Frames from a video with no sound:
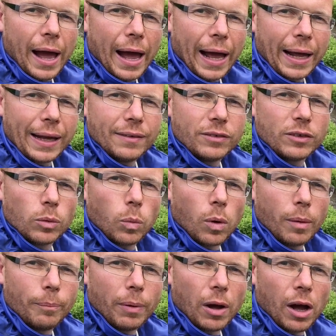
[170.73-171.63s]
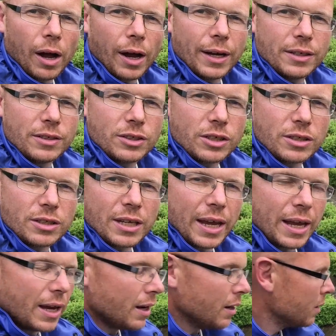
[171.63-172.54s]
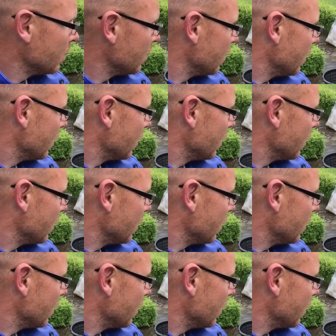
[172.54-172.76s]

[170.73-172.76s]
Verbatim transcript: and the one behind just here